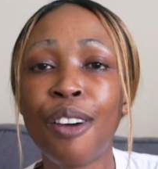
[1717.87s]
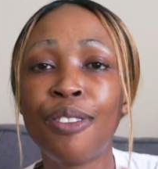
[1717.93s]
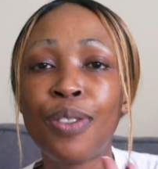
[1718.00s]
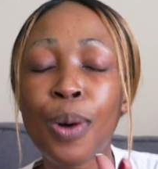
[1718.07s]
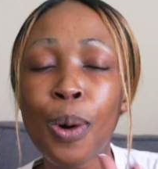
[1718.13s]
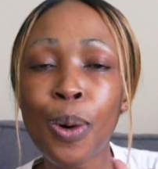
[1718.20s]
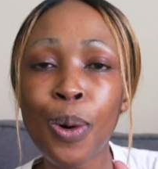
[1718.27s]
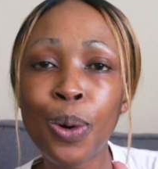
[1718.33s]

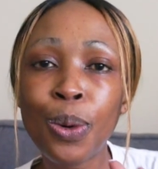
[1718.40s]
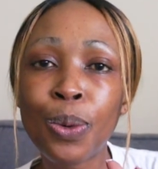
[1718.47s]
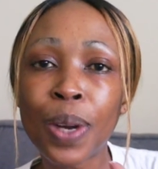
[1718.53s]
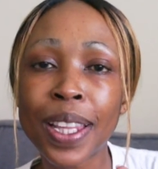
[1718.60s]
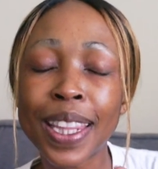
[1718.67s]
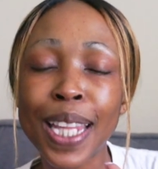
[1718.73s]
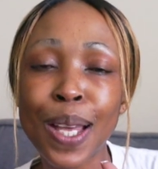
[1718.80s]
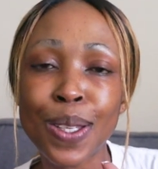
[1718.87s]
for all
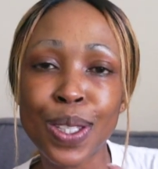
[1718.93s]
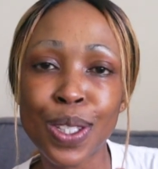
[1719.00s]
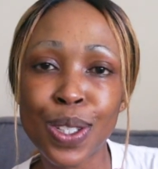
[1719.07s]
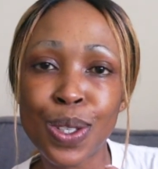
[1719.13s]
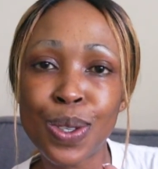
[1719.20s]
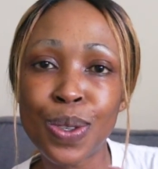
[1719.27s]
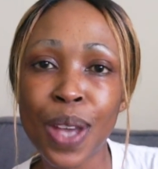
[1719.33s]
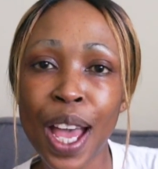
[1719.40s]

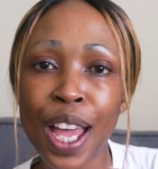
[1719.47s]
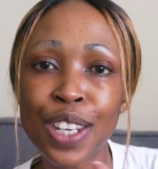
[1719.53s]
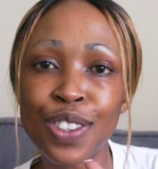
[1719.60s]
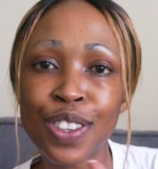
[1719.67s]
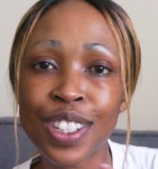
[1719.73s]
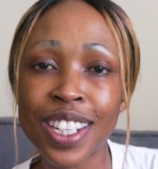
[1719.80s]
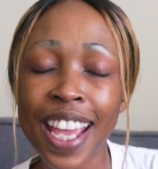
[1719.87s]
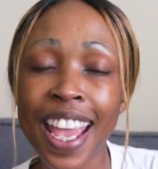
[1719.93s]

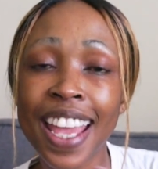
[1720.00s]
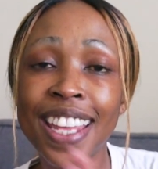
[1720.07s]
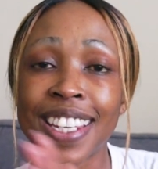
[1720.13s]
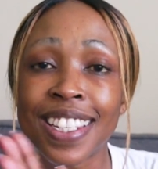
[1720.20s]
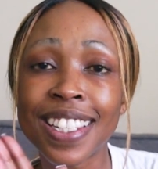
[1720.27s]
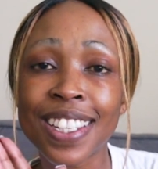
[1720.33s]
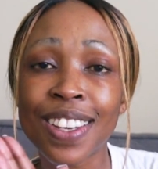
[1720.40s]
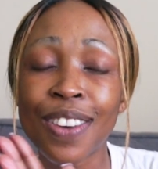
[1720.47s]

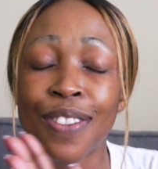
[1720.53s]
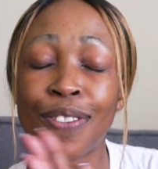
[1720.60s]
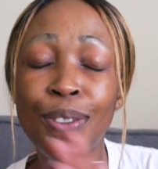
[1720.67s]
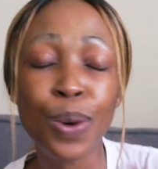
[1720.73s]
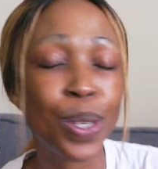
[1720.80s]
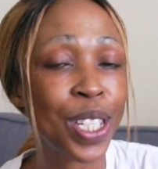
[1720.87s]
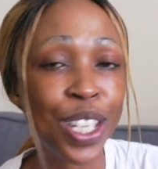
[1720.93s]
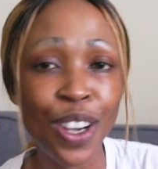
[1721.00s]

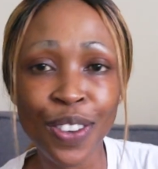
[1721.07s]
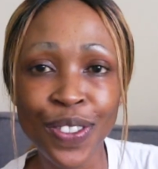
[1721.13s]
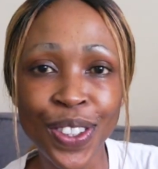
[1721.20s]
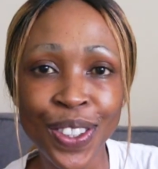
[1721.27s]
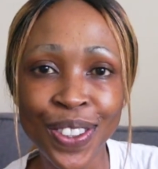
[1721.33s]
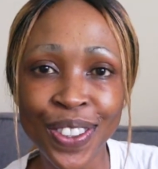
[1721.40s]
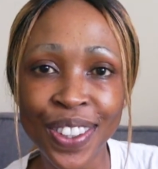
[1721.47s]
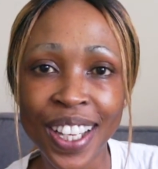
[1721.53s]
1,240 of
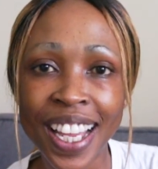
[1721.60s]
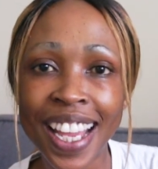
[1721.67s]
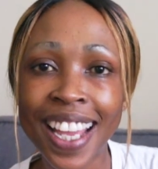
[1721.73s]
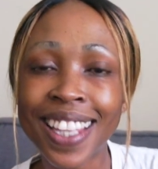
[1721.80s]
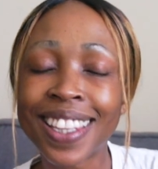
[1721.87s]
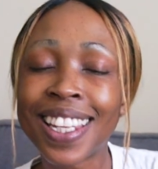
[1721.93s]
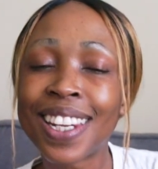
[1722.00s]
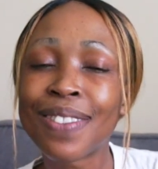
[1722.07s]
you
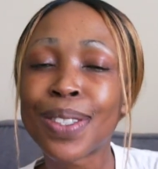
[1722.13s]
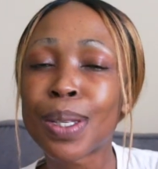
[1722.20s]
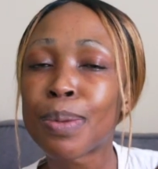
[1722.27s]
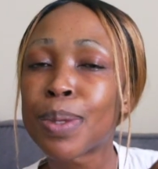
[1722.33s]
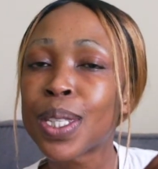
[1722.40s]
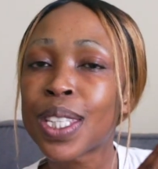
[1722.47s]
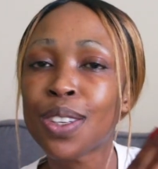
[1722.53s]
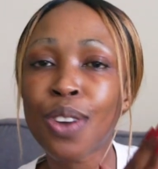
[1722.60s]
that have
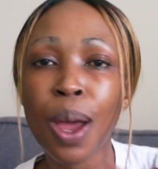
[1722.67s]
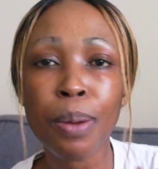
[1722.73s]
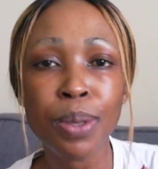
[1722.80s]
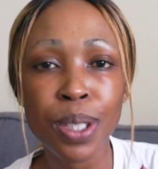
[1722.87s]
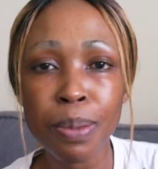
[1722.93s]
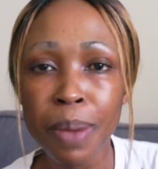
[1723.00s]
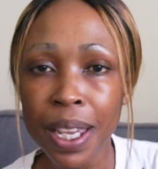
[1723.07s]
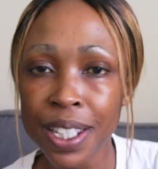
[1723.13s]

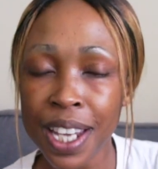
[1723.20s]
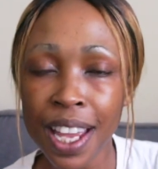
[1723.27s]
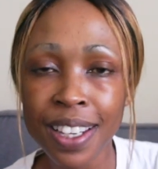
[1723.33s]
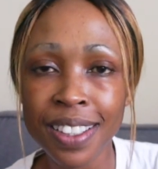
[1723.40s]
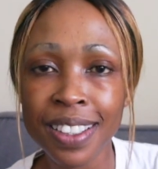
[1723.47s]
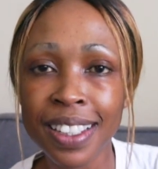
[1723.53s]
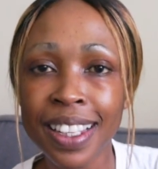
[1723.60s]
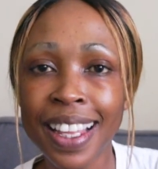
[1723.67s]
subscribed to my
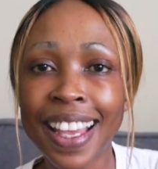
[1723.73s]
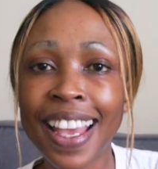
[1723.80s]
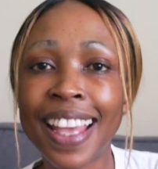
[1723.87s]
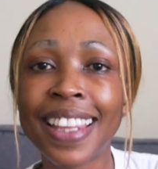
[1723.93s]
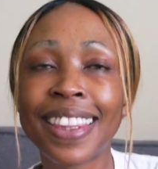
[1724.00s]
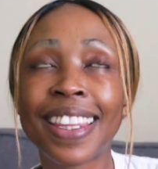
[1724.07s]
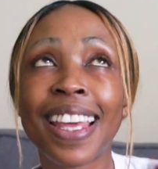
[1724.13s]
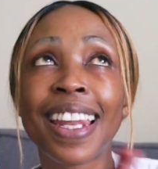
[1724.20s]
channel,
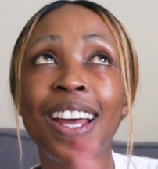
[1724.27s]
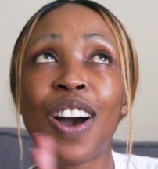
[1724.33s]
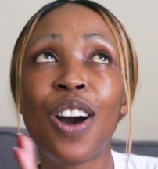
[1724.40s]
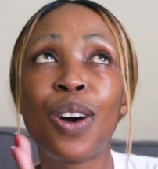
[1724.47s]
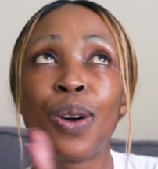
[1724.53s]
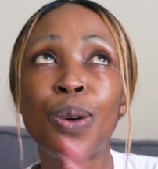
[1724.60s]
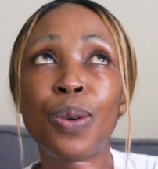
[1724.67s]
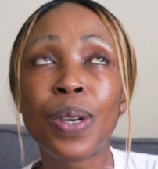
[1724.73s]
that
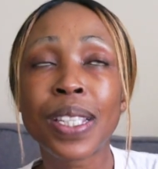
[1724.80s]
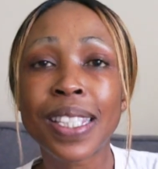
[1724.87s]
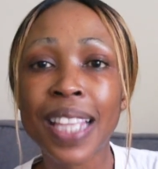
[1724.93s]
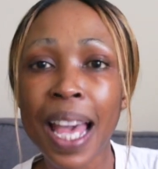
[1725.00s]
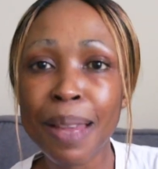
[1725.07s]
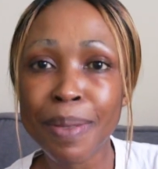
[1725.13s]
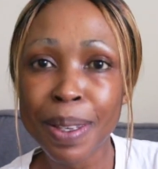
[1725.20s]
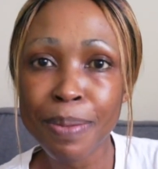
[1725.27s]
are always
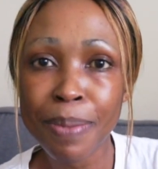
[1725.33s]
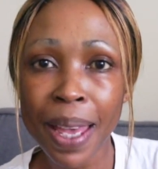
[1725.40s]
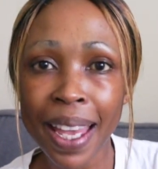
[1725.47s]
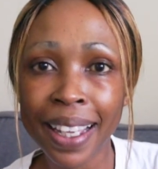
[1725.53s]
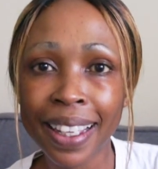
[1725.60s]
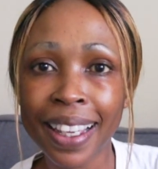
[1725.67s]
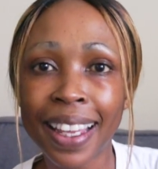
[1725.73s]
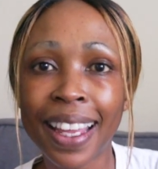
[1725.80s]
coming
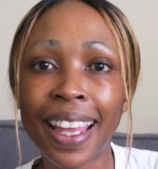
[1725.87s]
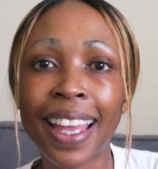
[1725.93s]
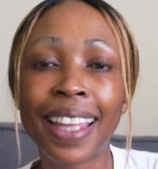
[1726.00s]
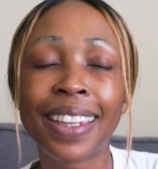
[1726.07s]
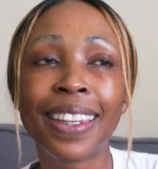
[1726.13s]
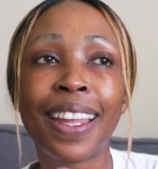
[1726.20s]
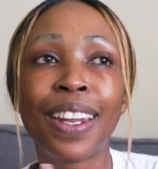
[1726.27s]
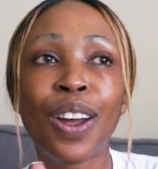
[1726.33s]
back,
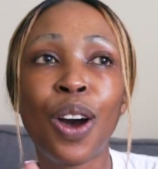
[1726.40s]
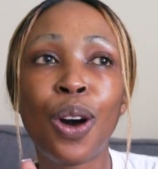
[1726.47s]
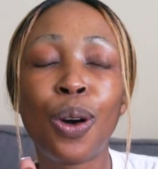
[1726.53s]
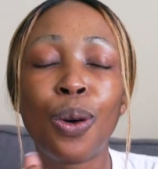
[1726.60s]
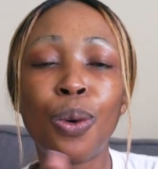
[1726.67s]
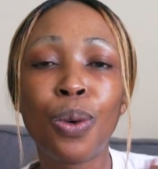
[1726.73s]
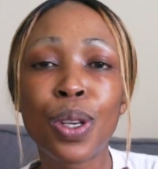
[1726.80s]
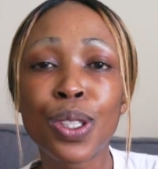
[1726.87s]
that are
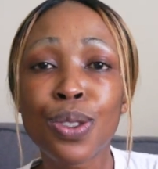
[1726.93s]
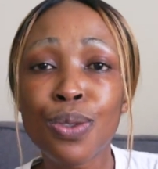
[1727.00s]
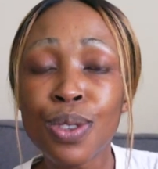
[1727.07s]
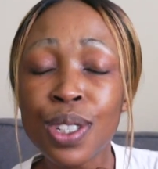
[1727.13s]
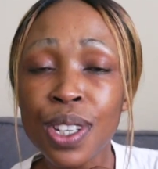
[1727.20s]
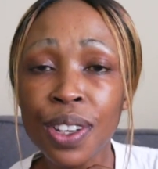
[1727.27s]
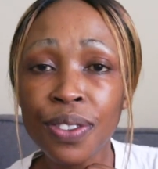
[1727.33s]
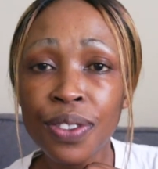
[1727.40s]
always
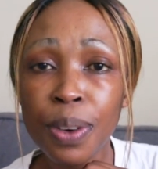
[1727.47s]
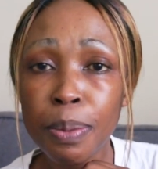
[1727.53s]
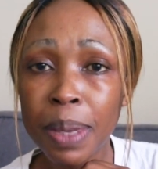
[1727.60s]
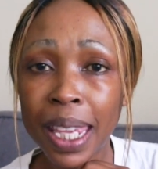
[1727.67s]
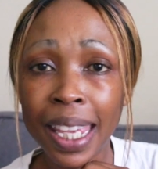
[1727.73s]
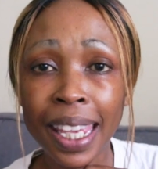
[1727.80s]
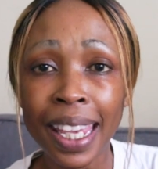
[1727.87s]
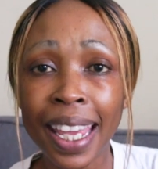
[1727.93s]
rooting for
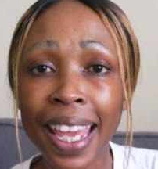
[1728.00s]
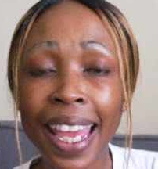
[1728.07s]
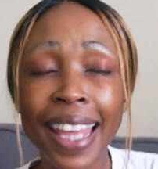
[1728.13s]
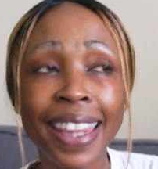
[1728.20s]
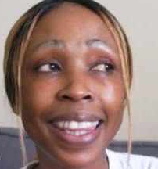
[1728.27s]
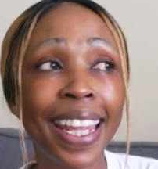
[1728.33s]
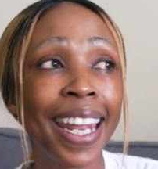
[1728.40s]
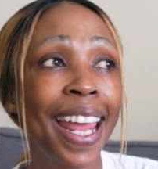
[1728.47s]
me,
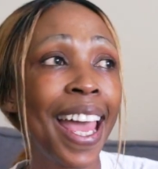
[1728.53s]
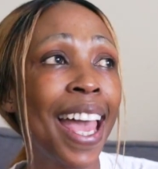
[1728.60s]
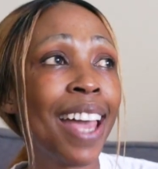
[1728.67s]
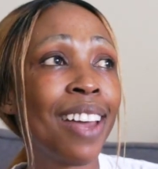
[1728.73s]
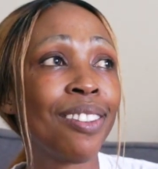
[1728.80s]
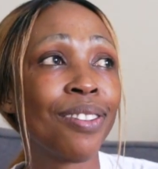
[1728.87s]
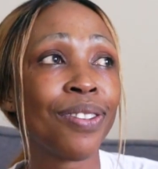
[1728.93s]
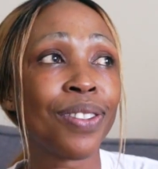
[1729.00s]
that
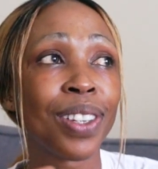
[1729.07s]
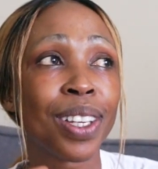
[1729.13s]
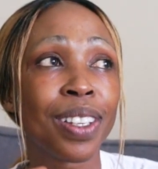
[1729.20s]
have